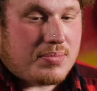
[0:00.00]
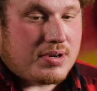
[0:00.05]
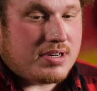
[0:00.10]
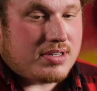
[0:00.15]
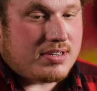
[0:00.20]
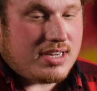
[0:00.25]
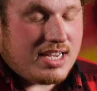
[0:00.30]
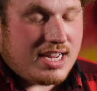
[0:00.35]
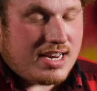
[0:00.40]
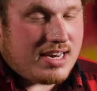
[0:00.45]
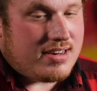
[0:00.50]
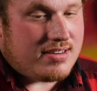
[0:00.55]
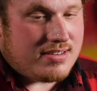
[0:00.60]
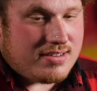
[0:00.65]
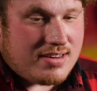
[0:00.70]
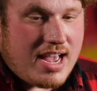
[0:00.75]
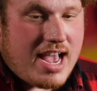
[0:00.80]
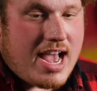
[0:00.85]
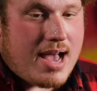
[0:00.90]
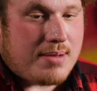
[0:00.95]
But it
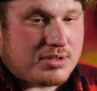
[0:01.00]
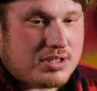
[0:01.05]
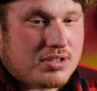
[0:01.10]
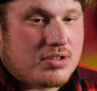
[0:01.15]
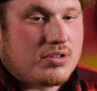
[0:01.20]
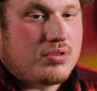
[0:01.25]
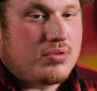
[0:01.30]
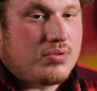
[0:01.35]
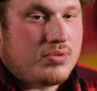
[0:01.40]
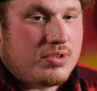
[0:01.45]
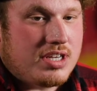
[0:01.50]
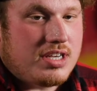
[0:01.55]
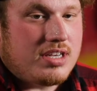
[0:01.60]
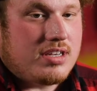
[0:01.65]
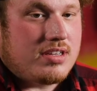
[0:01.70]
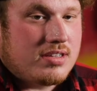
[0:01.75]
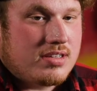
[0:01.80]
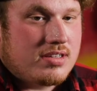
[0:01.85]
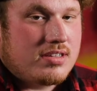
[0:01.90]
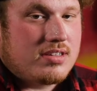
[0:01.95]

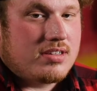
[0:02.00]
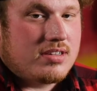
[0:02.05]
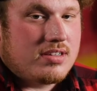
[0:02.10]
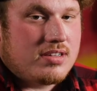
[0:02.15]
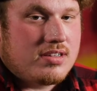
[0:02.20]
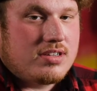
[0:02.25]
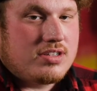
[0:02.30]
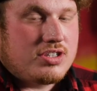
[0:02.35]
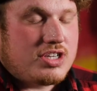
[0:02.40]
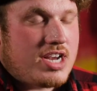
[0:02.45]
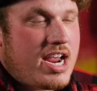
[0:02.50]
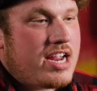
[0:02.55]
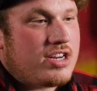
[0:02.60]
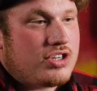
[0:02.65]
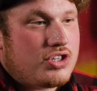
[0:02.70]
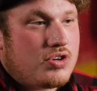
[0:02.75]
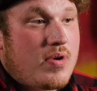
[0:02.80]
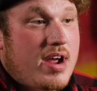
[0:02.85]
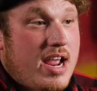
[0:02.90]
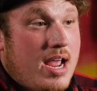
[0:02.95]
absolutely
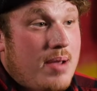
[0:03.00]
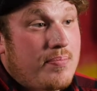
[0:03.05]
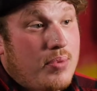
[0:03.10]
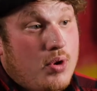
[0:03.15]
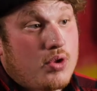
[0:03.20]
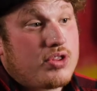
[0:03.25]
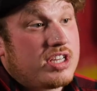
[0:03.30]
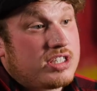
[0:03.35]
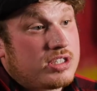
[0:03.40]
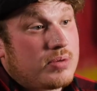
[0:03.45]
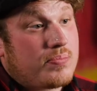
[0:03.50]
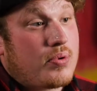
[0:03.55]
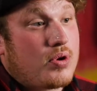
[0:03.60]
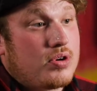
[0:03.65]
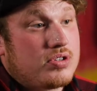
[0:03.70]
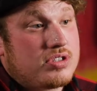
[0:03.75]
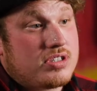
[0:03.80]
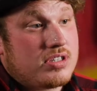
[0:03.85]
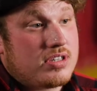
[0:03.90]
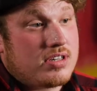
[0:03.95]
changed who I am, both as a
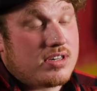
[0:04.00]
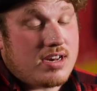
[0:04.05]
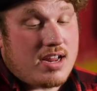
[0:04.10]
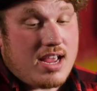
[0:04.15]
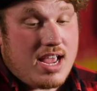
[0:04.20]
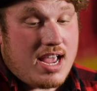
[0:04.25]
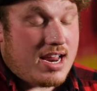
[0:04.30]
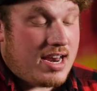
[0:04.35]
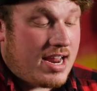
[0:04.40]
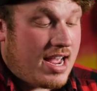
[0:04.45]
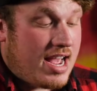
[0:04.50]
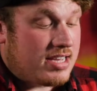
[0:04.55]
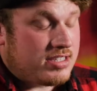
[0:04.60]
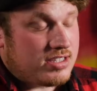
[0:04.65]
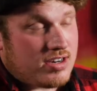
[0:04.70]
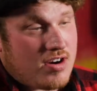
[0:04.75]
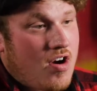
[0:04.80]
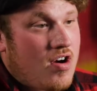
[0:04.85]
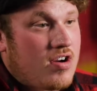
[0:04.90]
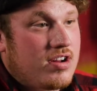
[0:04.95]
person and as
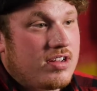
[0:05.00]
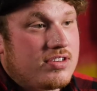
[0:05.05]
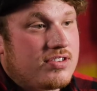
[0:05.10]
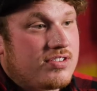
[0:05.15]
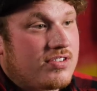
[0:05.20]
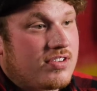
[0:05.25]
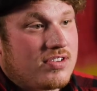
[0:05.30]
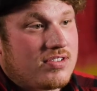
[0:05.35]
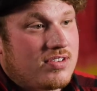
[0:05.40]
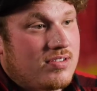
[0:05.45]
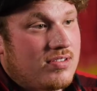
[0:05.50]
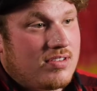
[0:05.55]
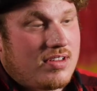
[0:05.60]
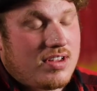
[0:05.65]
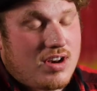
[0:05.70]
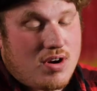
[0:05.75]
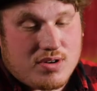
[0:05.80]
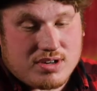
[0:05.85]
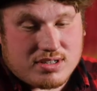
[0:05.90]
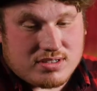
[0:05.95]
an artist, because,
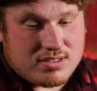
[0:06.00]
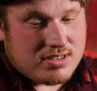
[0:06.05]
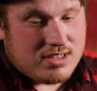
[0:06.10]
you know,